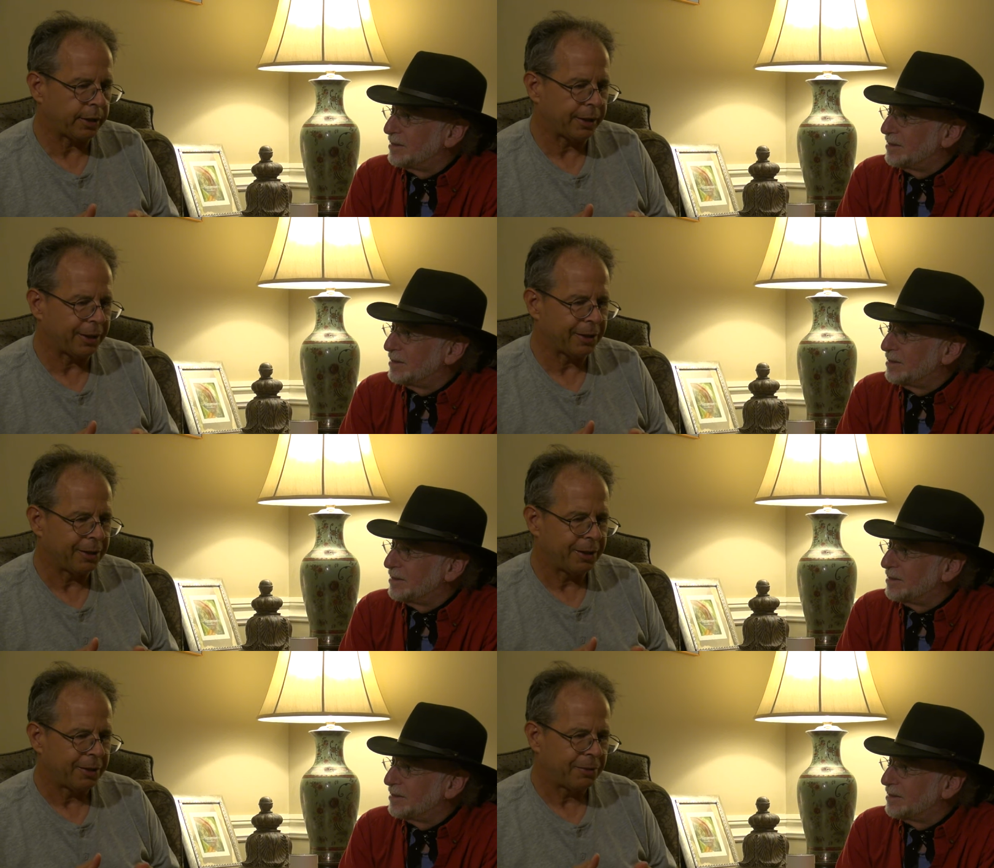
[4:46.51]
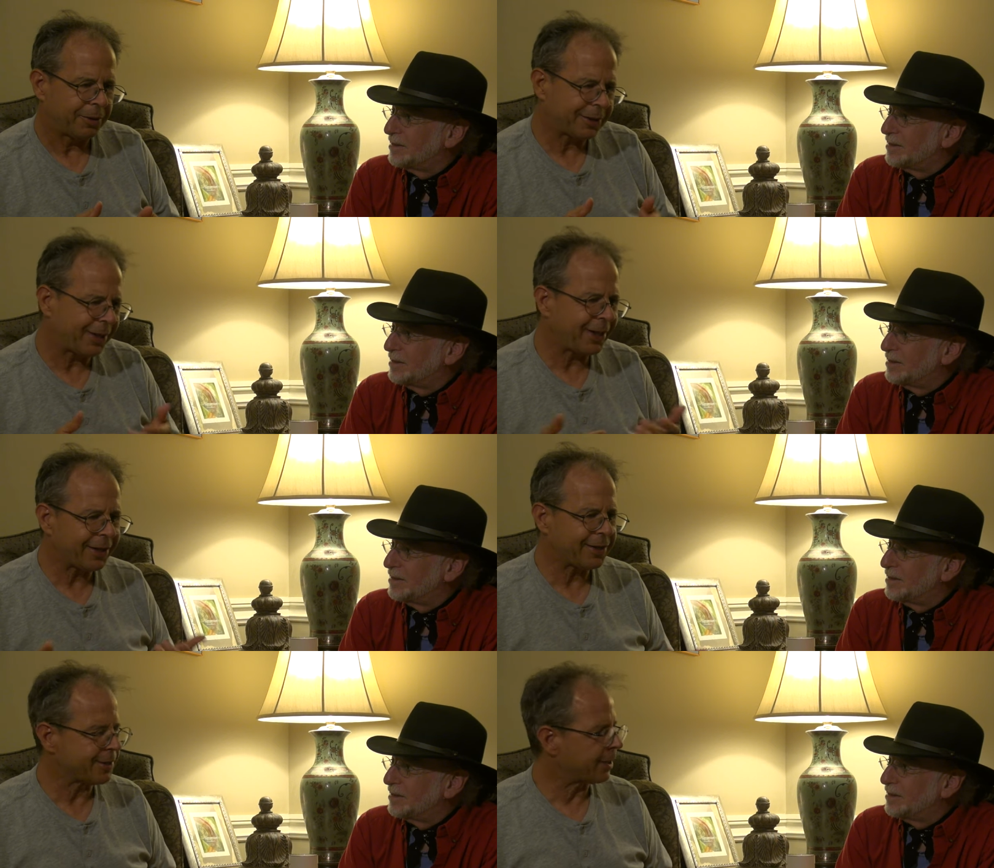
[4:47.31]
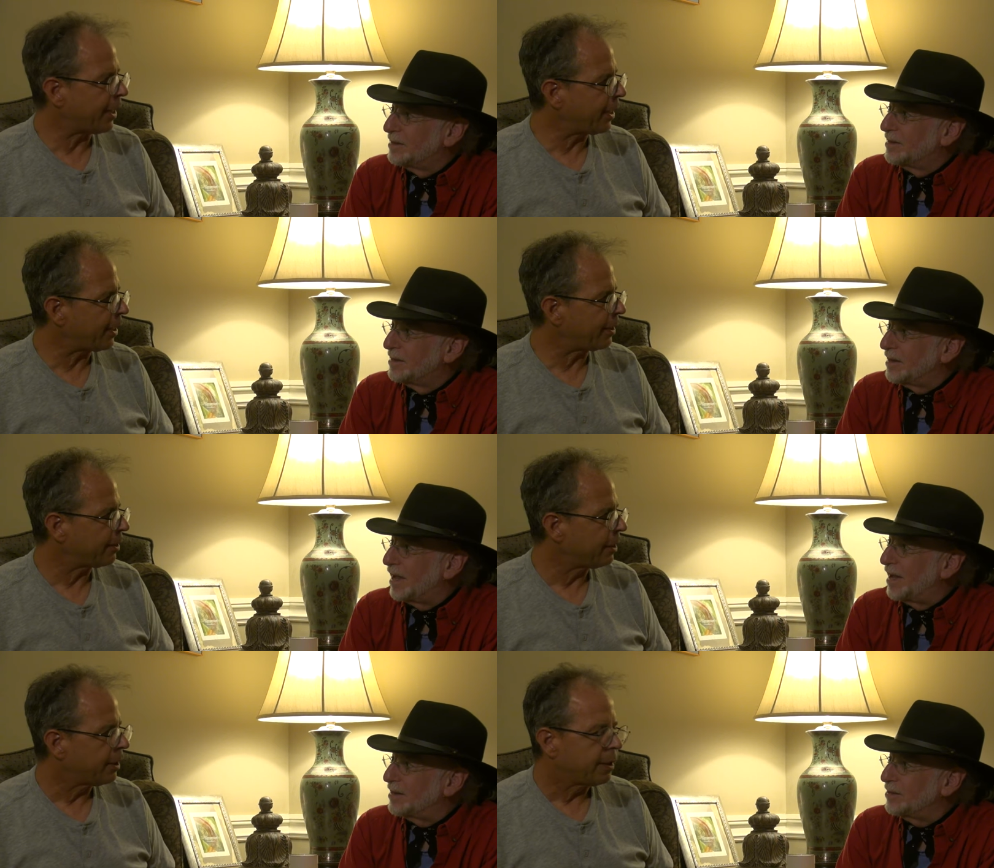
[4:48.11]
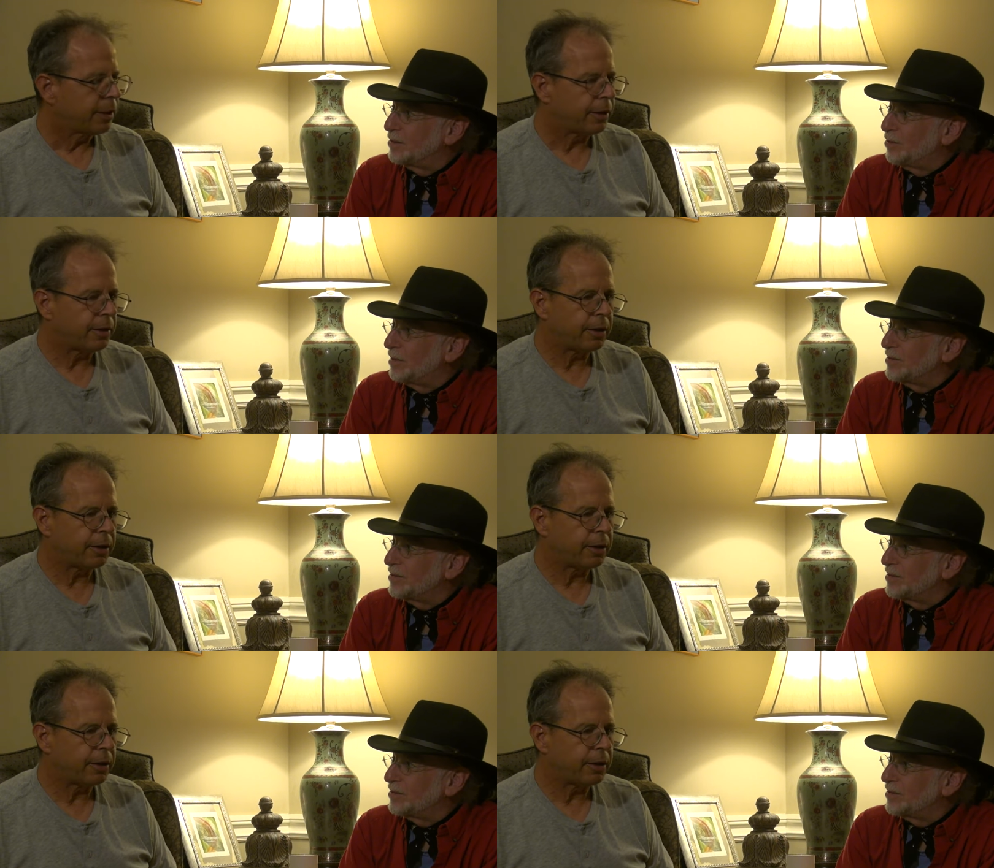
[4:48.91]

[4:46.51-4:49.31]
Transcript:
Speaker 1: Like, what the heck is that? Yeah, good question.